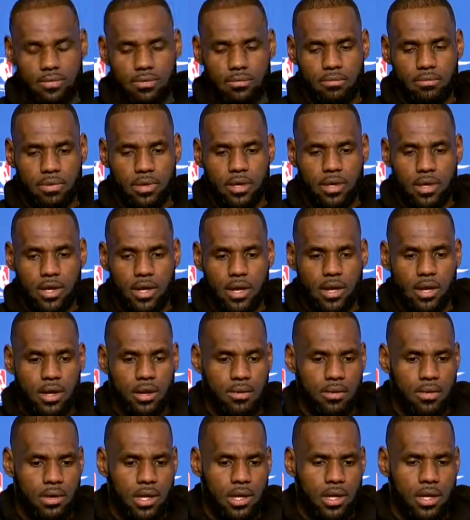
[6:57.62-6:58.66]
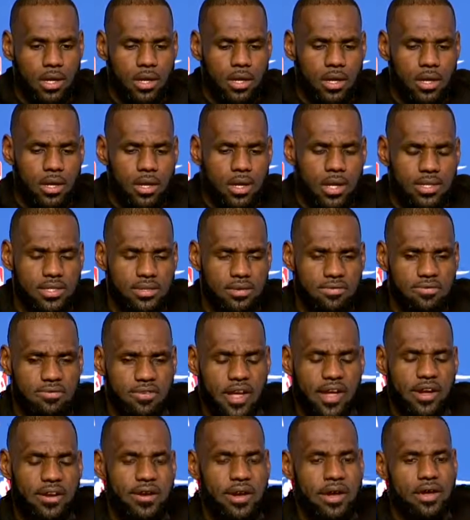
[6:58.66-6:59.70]
But is it
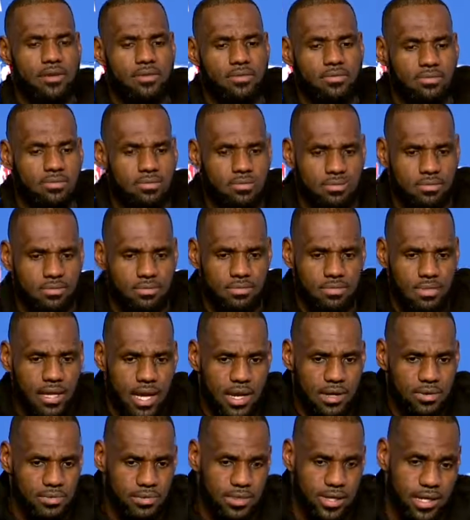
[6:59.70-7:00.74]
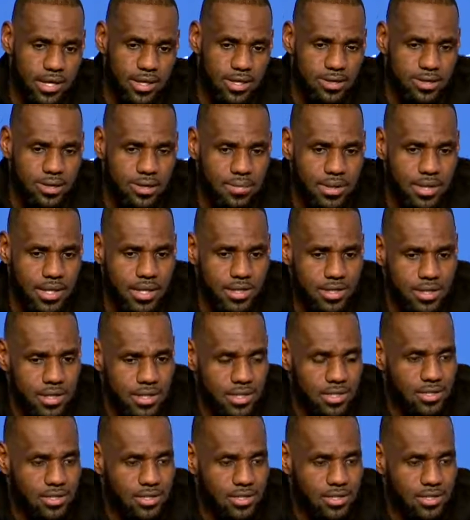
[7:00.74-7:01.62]
fair? I don't care. I mean, I think it's